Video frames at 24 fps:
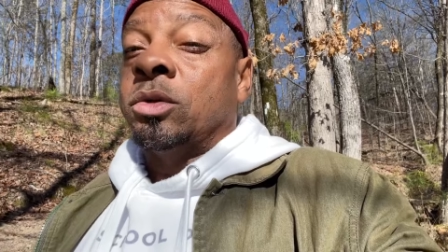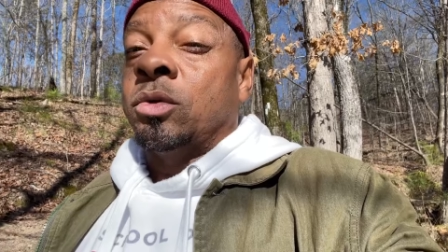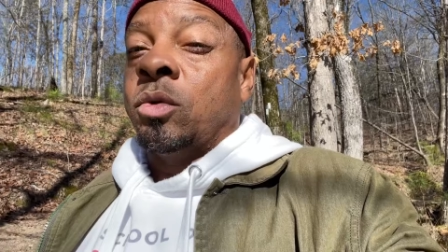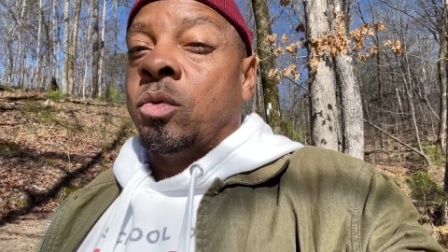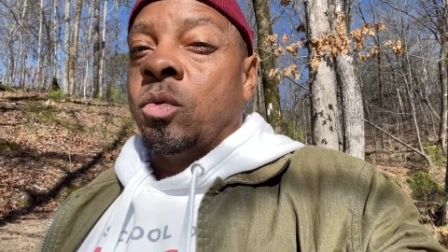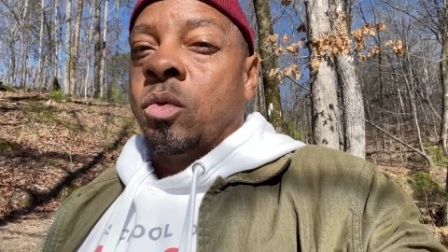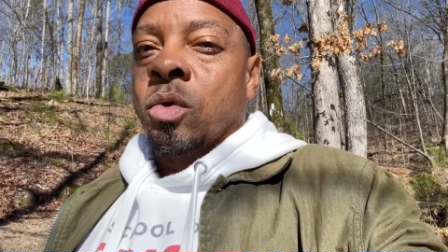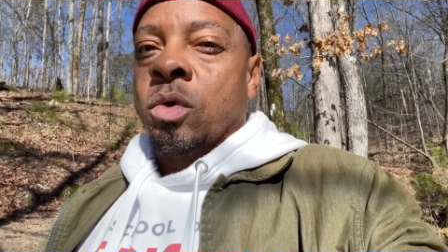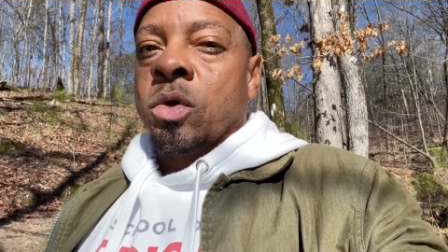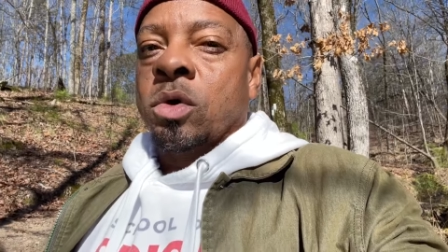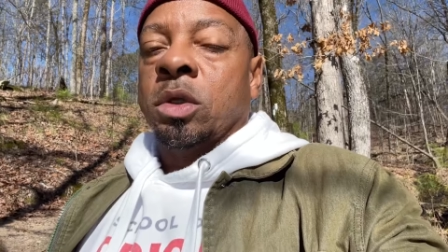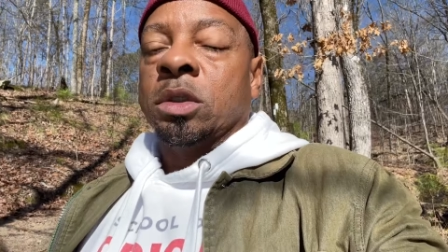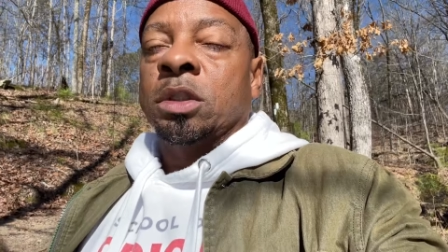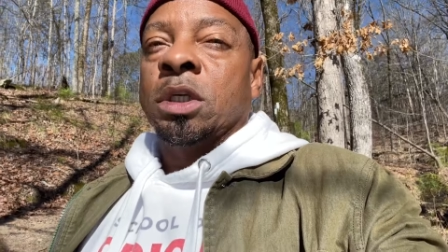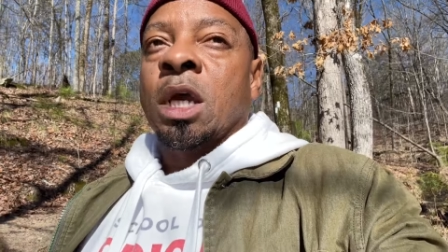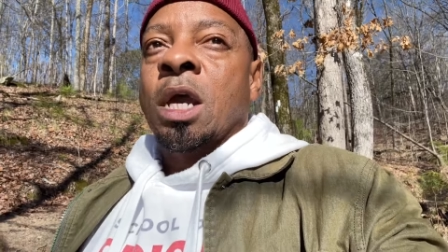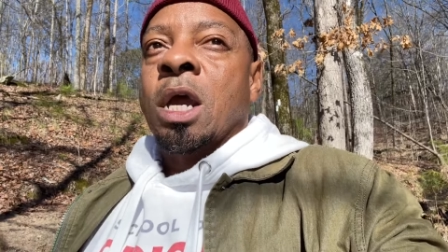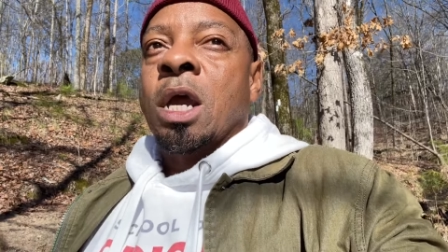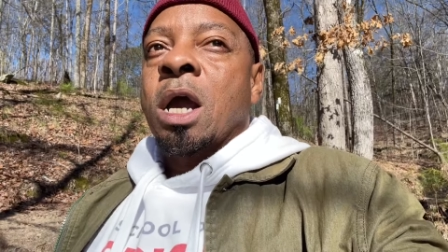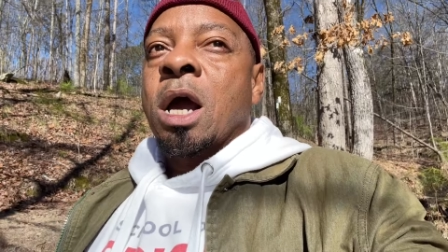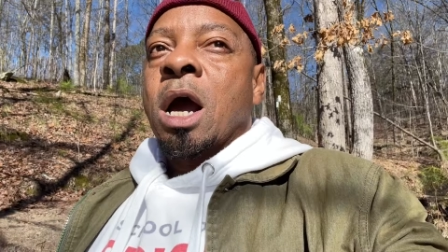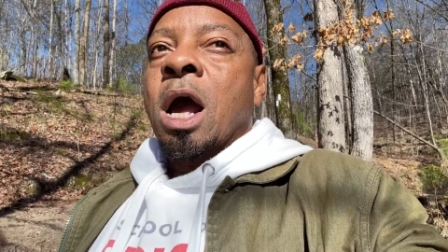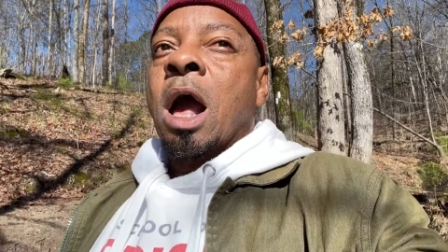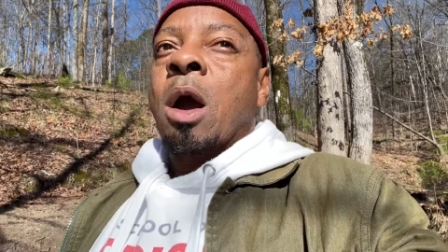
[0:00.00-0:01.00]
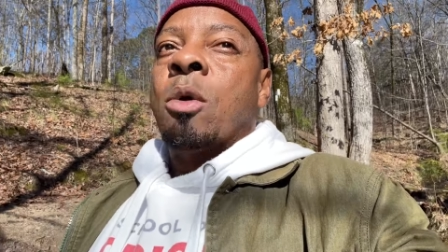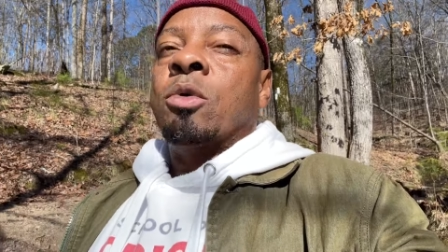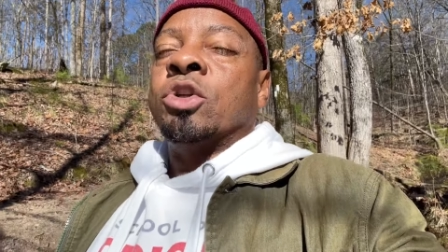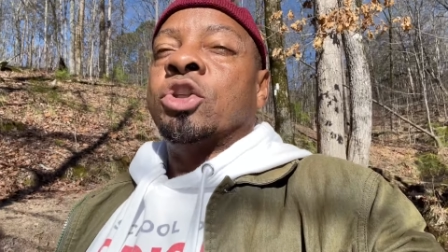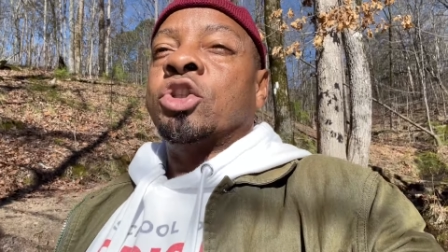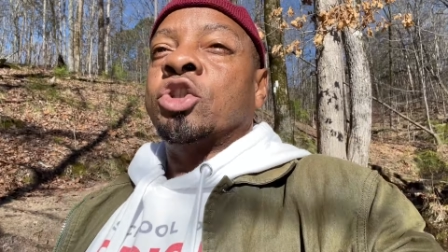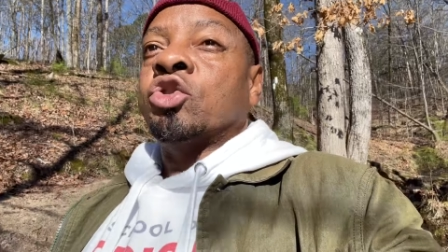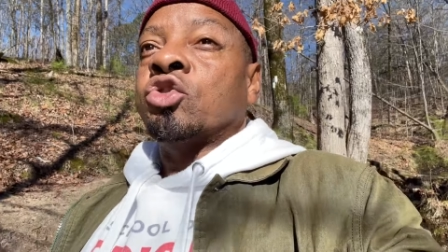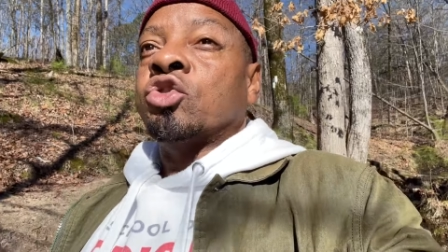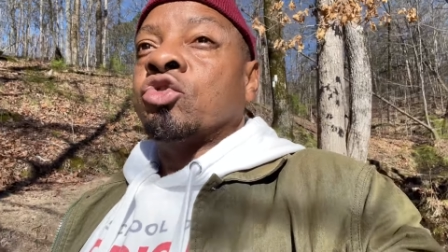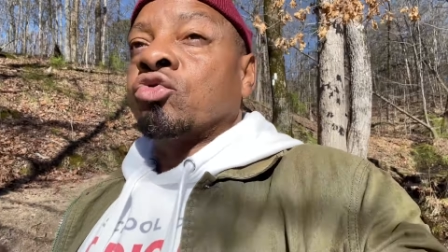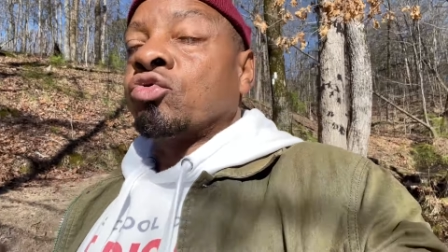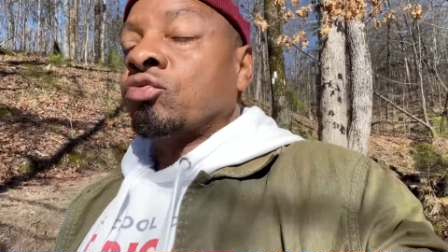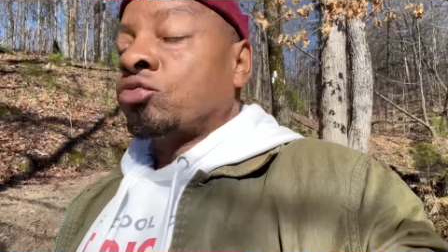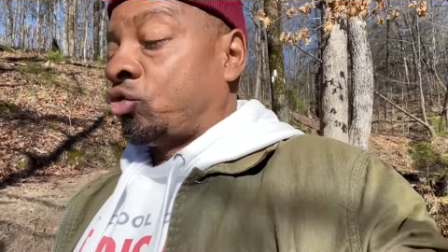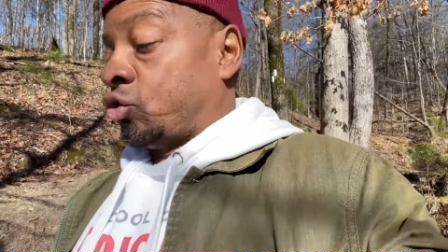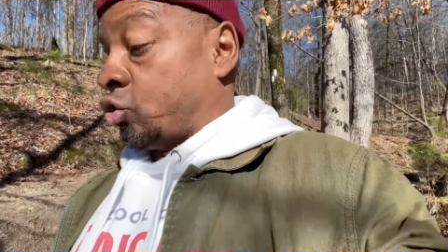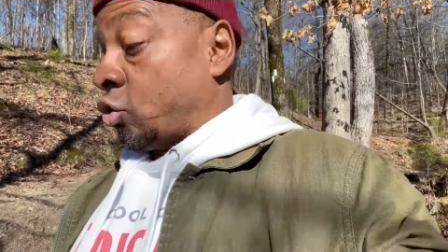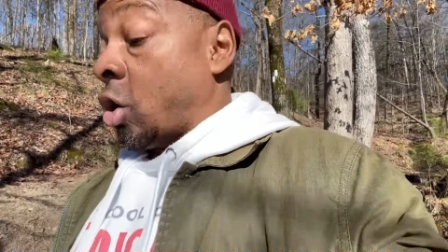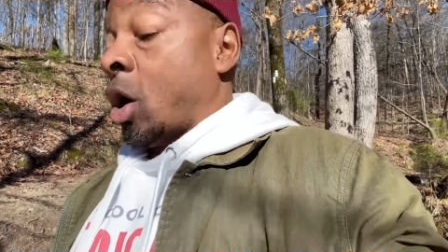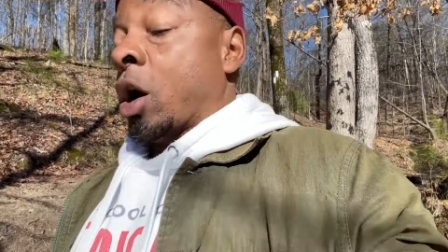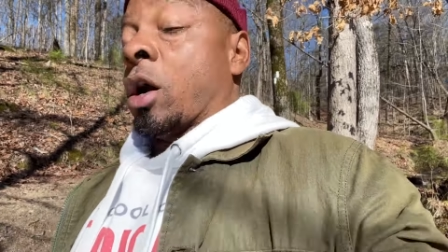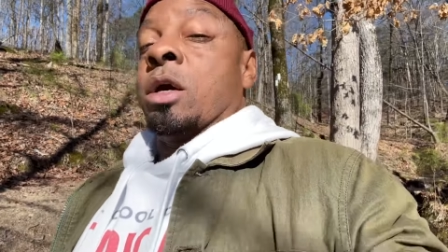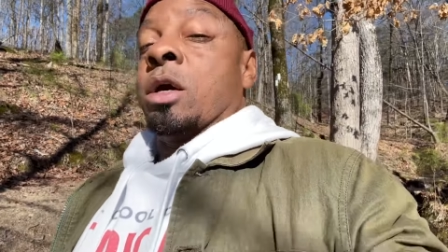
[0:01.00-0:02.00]
the world, I was
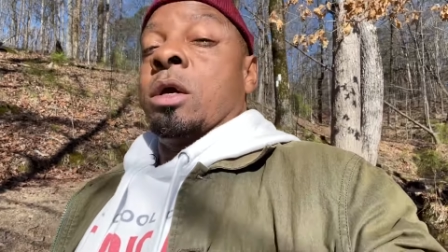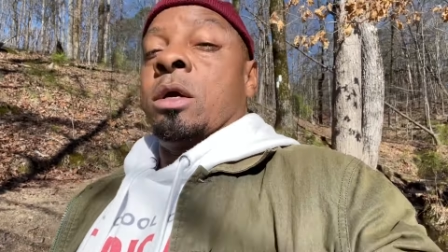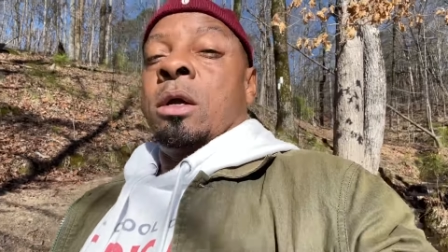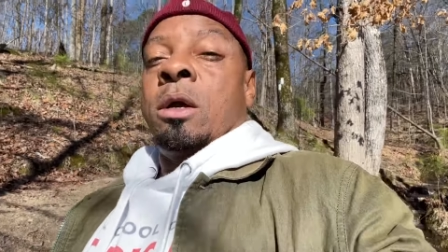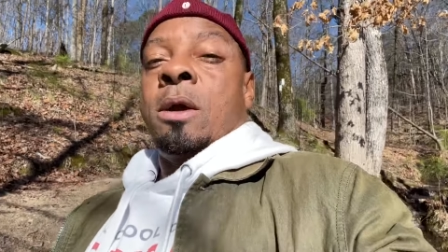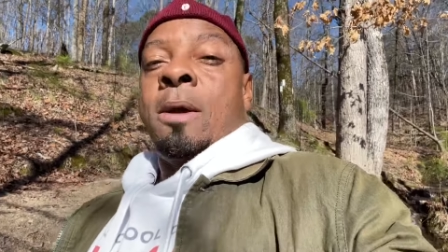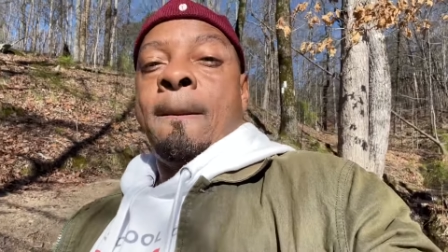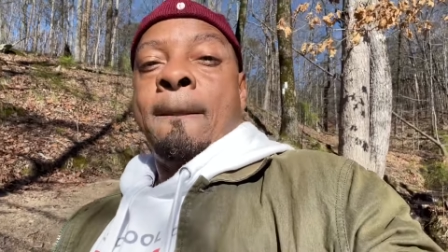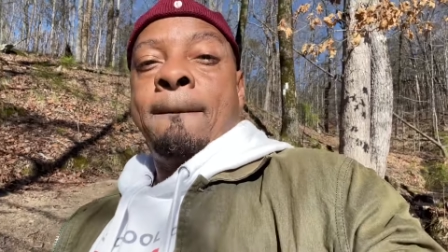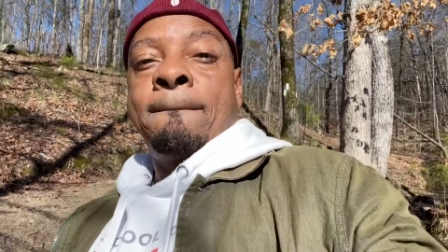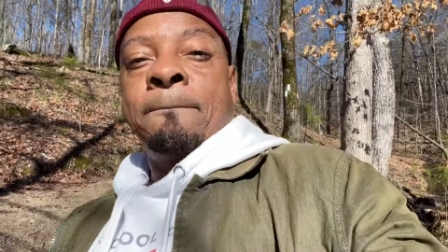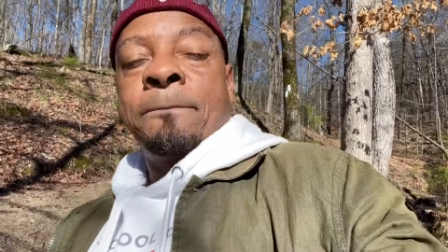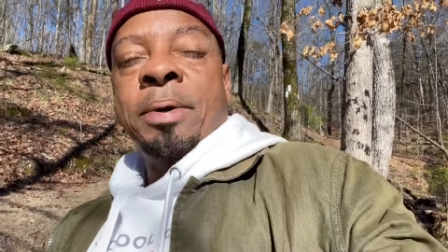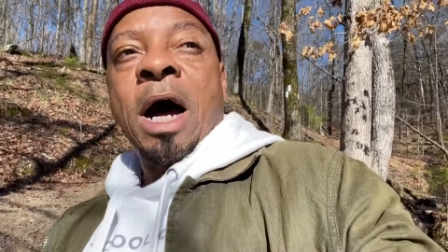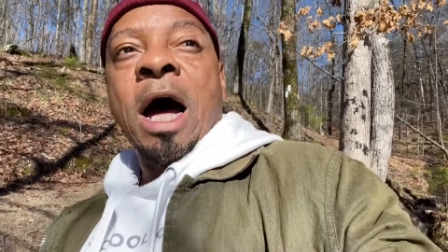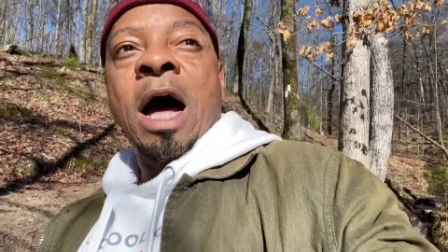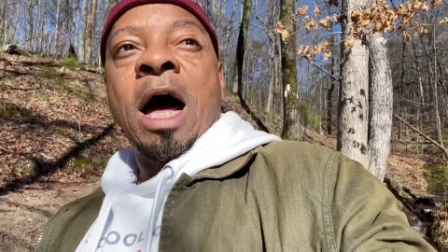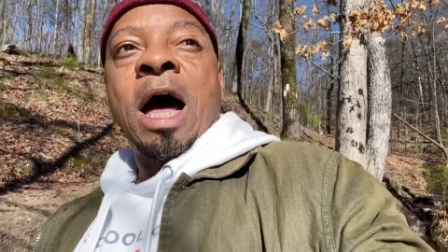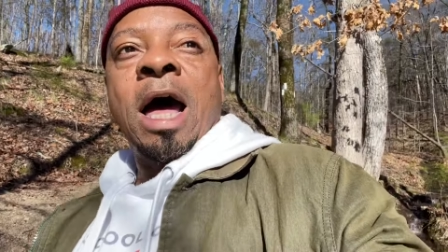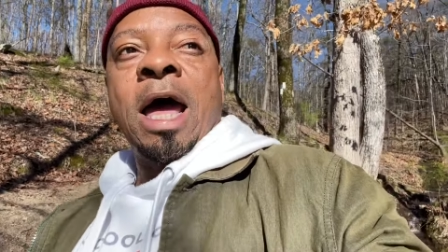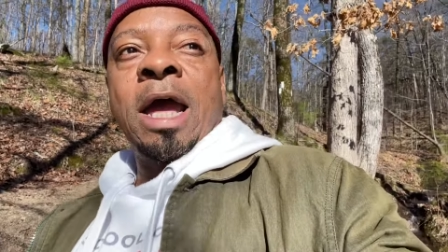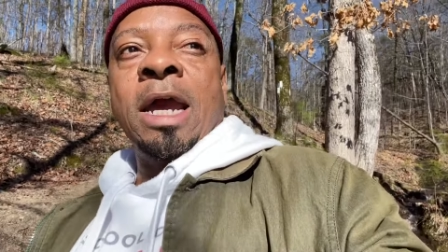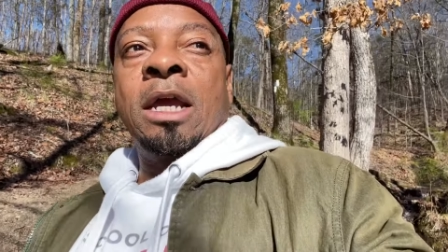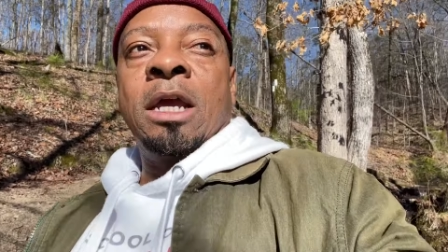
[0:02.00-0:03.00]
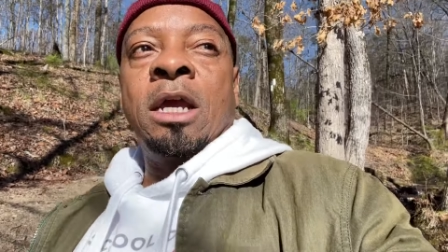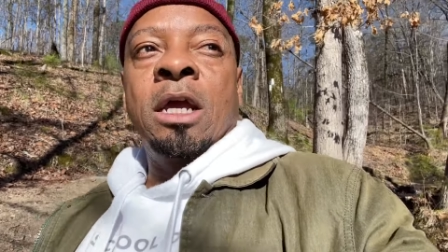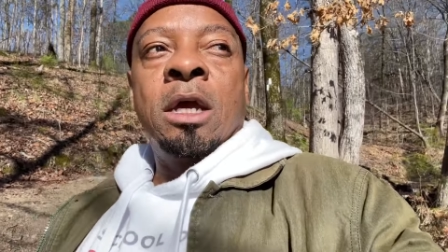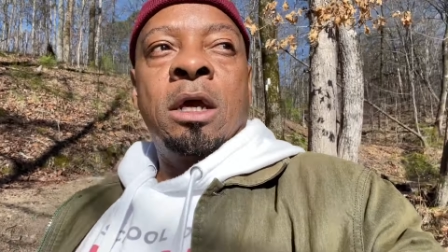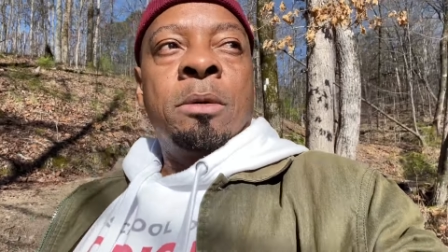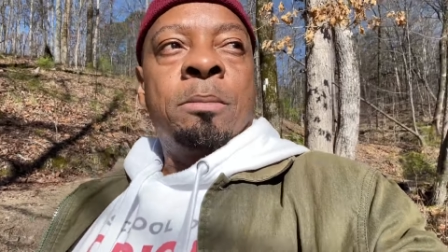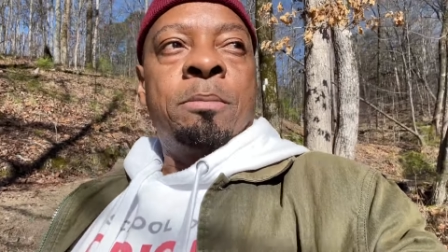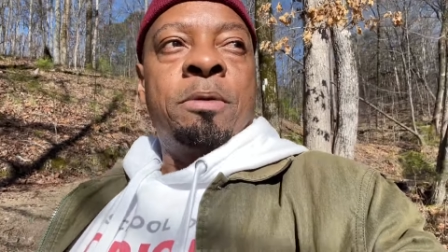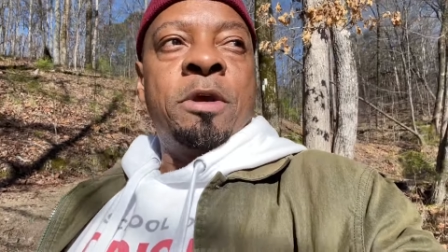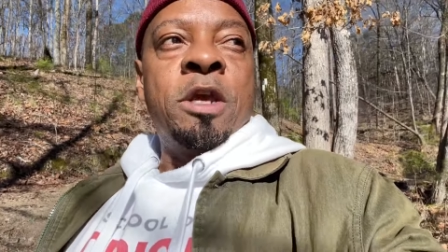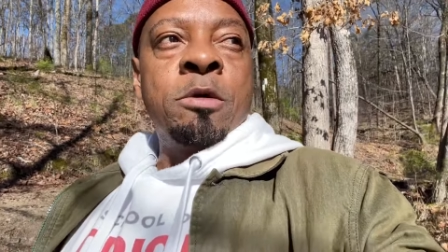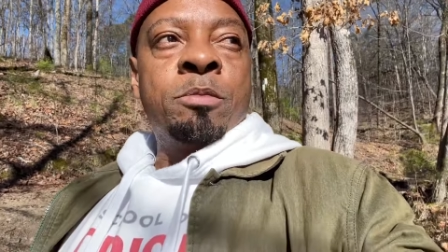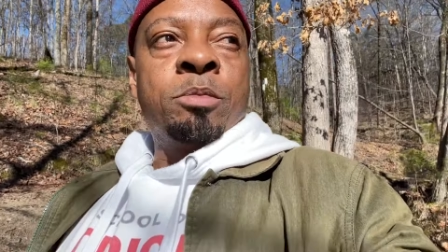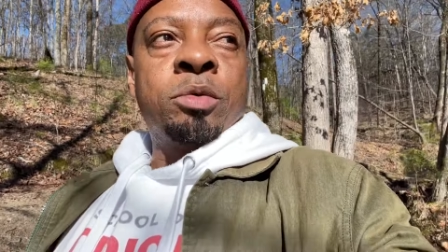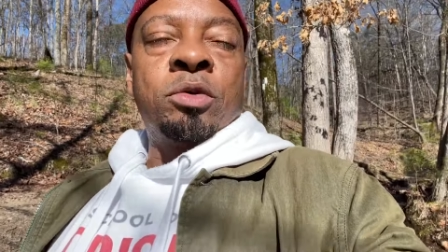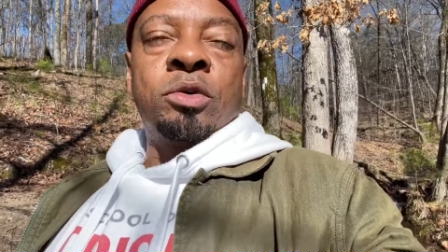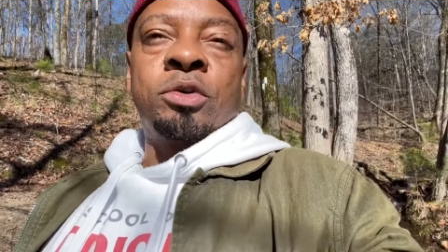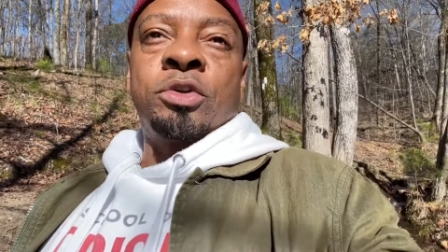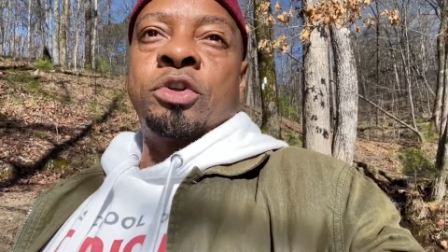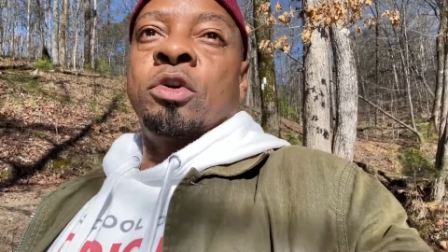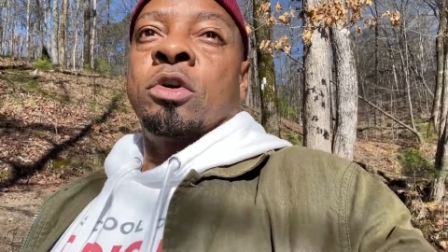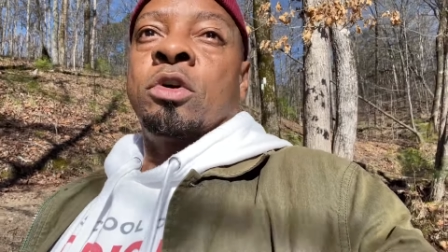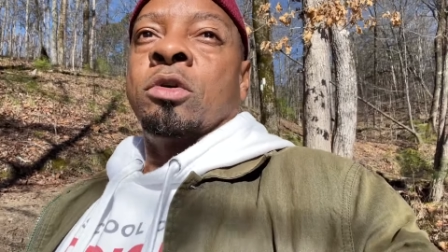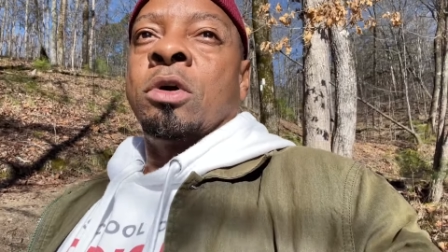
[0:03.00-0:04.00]
struck by
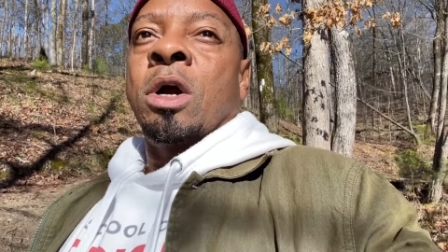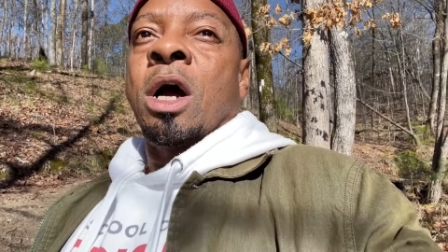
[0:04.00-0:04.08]
people's